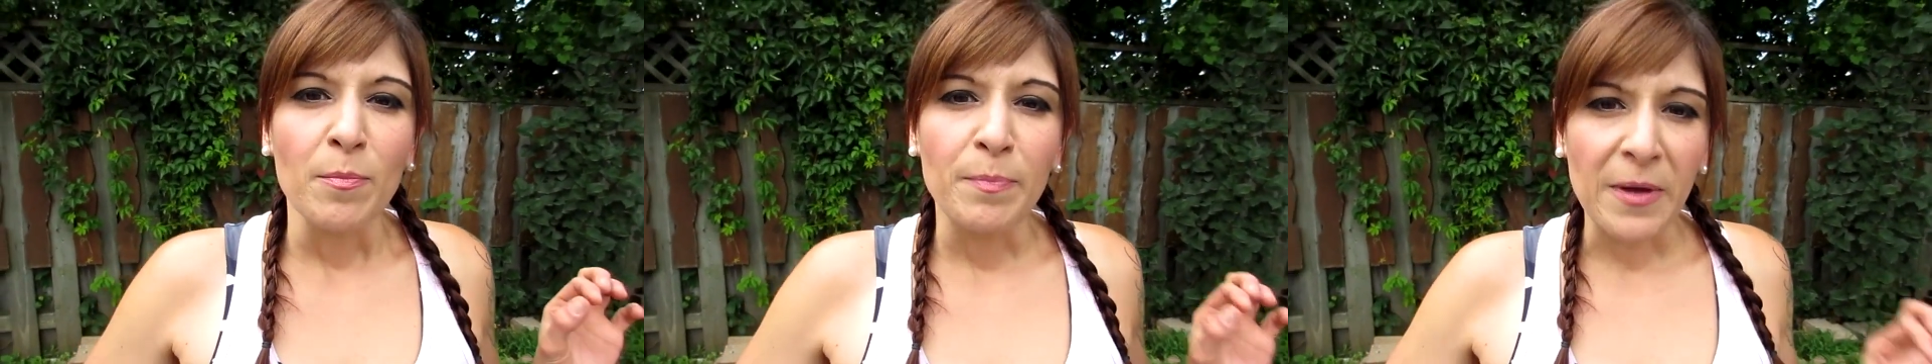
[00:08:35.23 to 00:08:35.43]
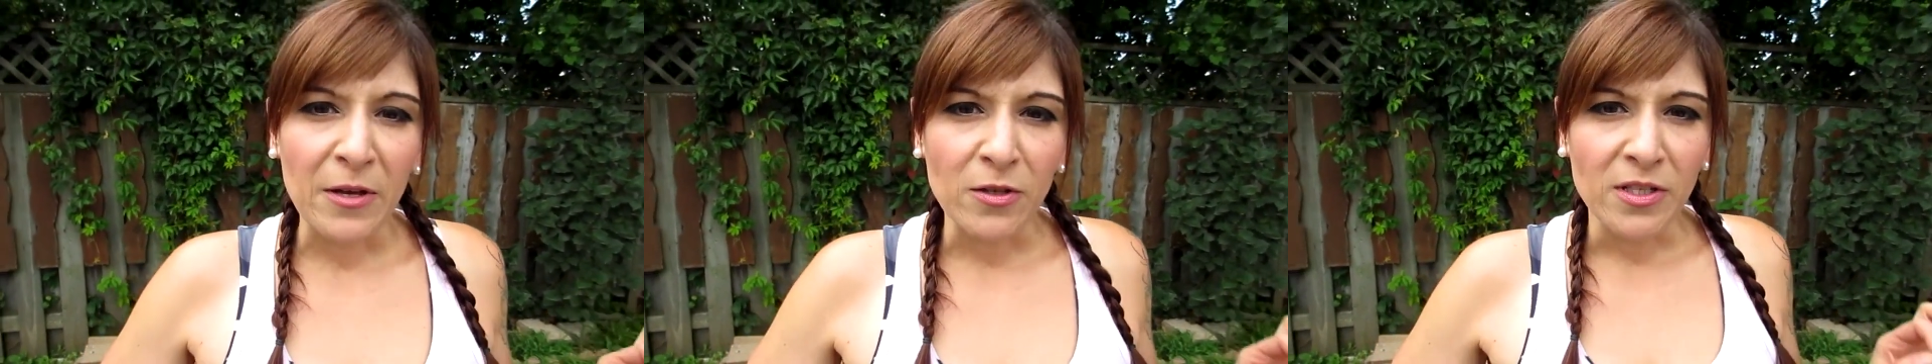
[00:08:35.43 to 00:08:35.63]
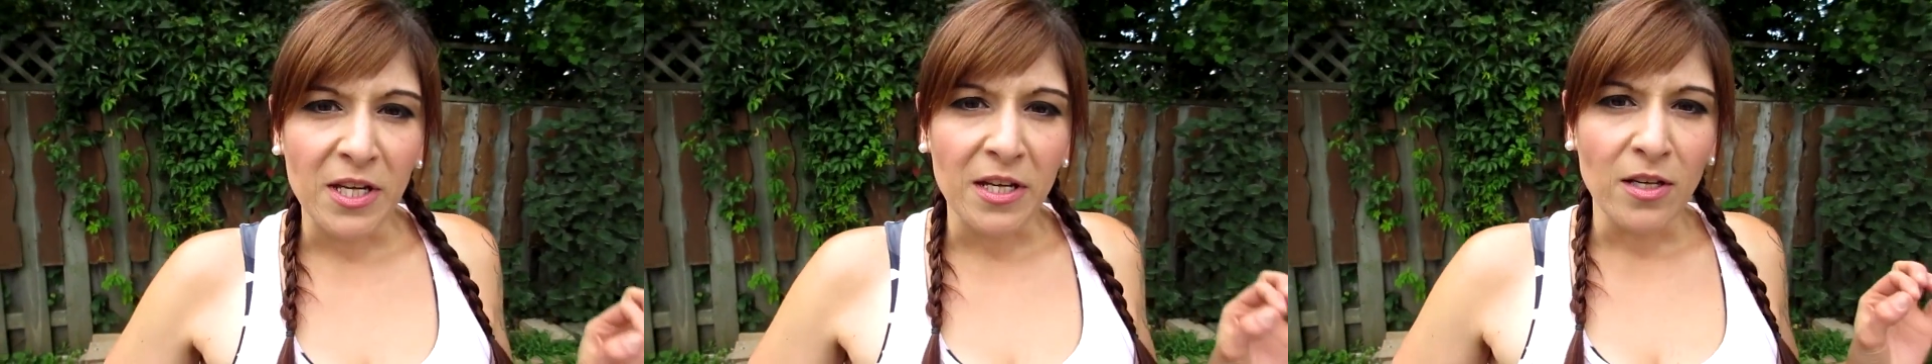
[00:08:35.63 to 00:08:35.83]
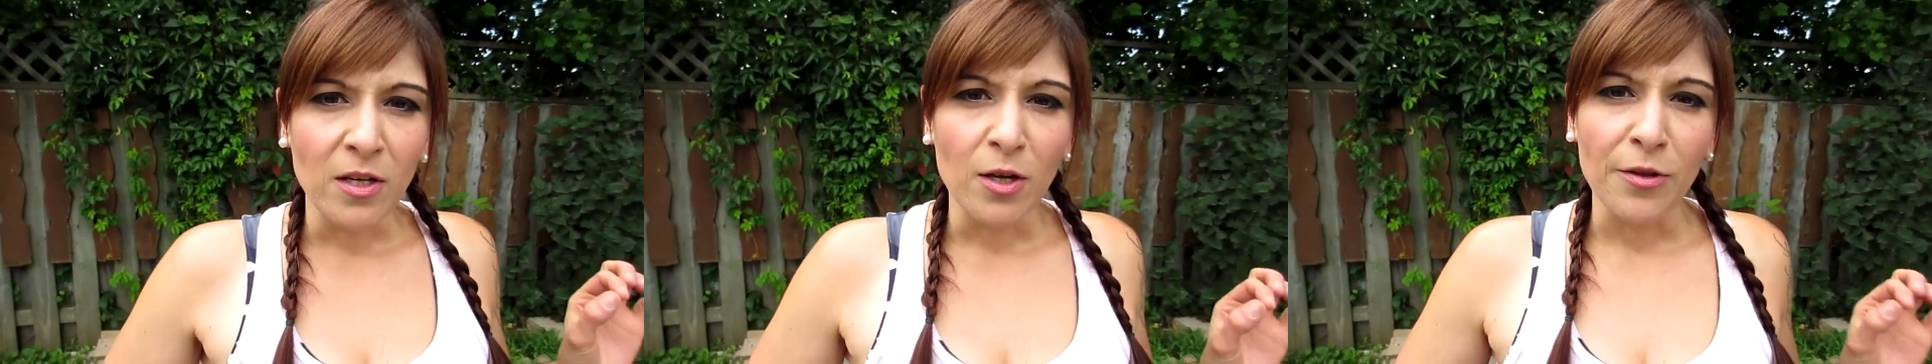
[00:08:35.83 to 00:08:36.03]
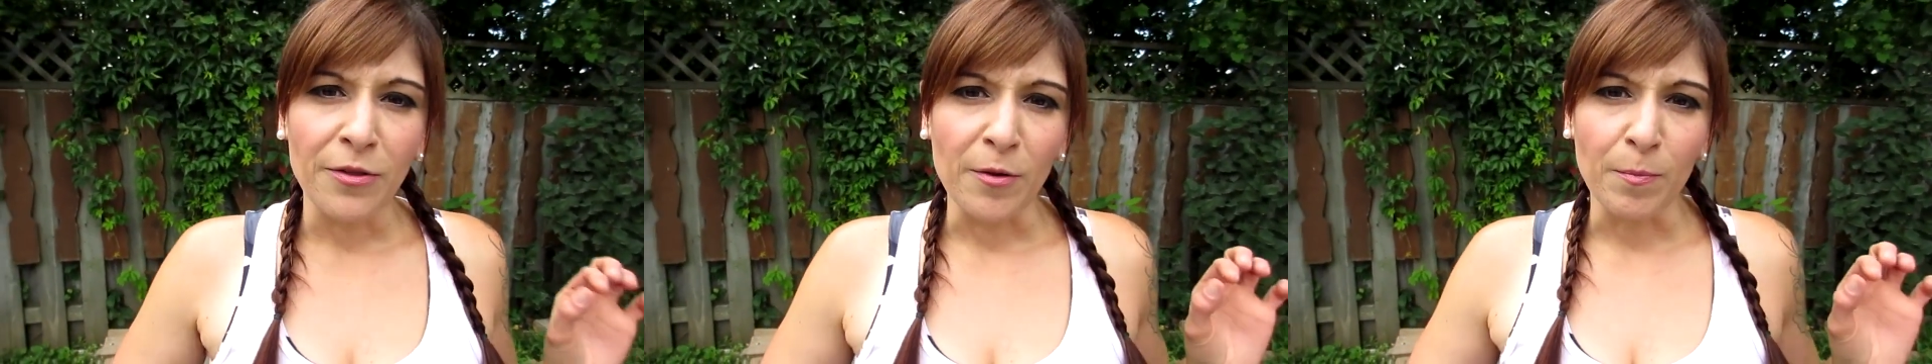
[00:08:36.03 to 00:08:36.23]

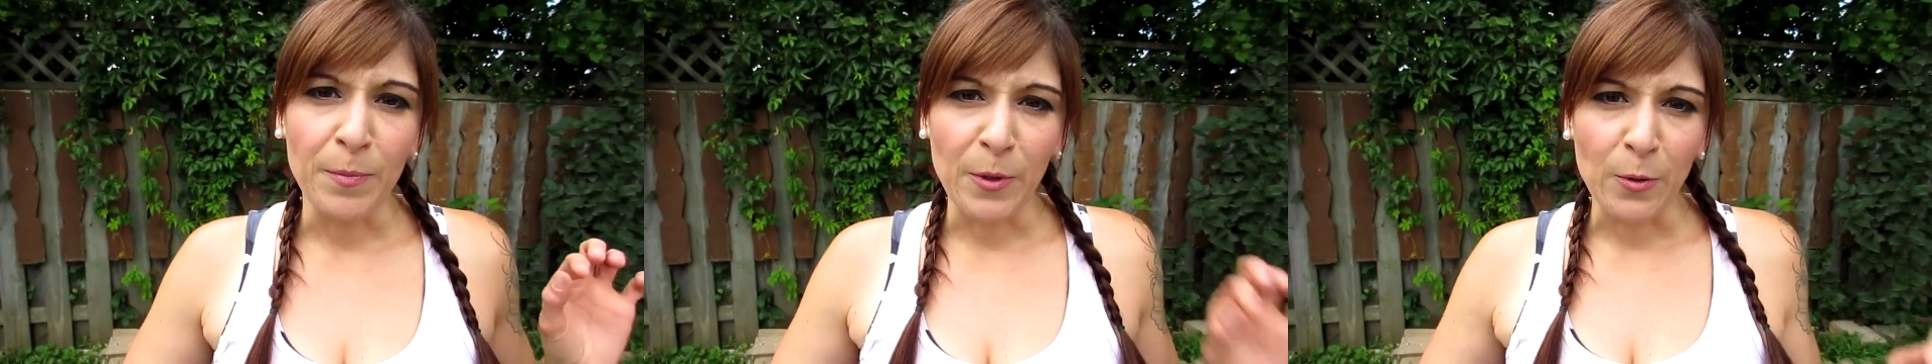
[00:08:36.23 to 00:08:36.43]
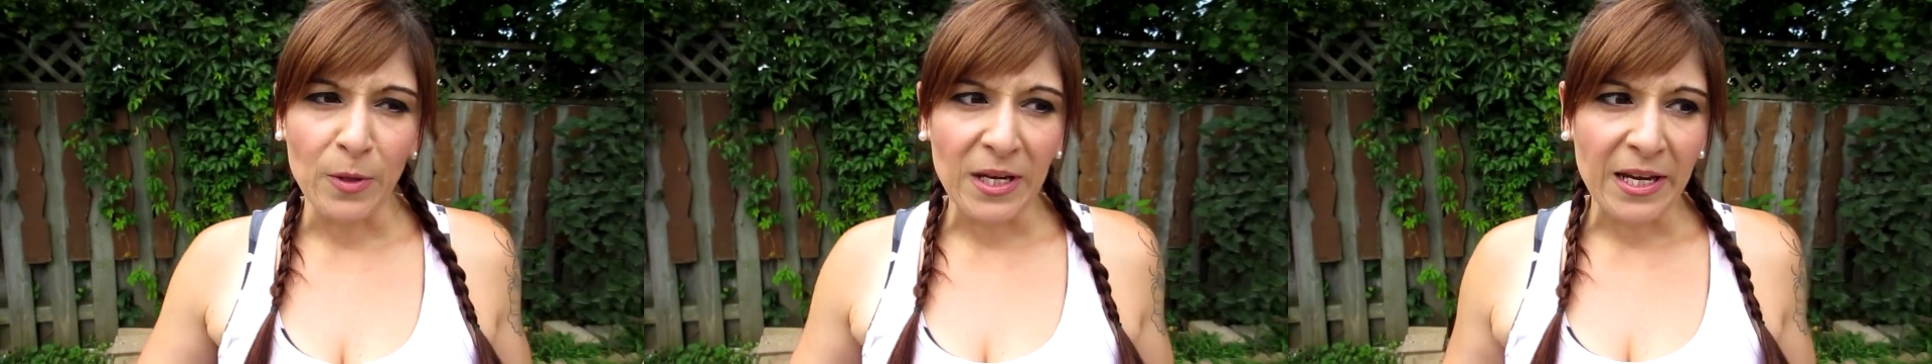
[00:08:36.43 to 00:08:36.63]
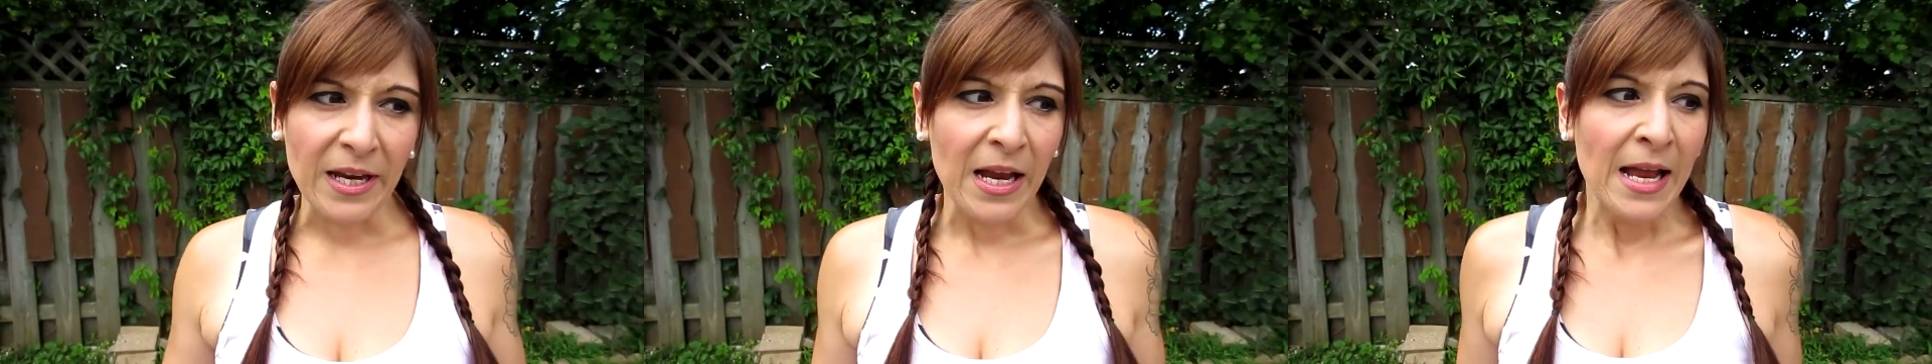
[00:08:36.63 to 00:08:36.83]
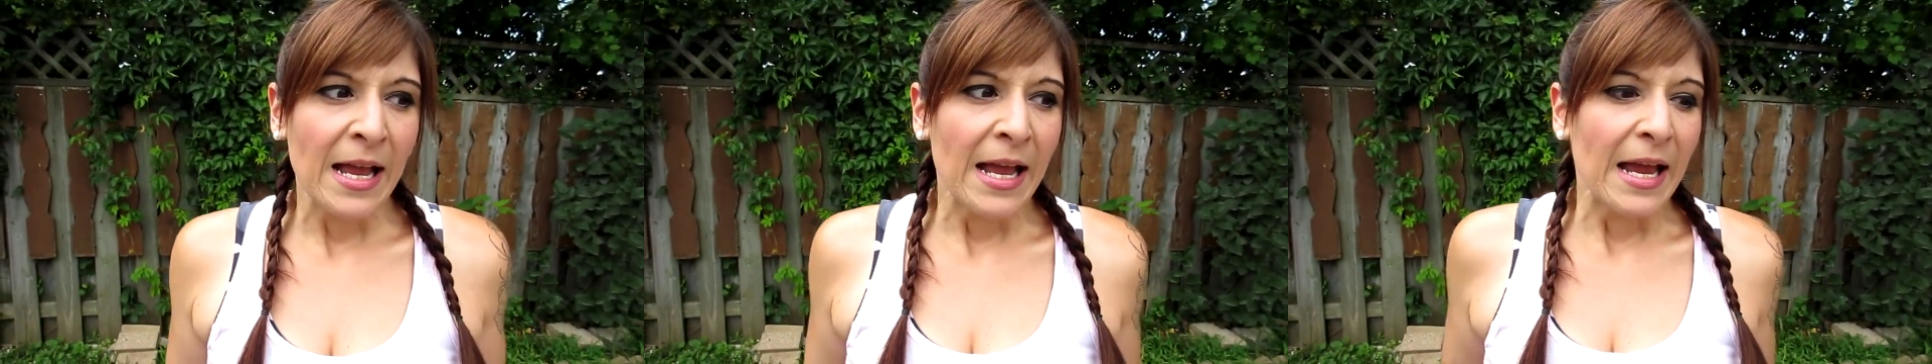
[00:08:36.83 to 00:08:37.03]
building the booty,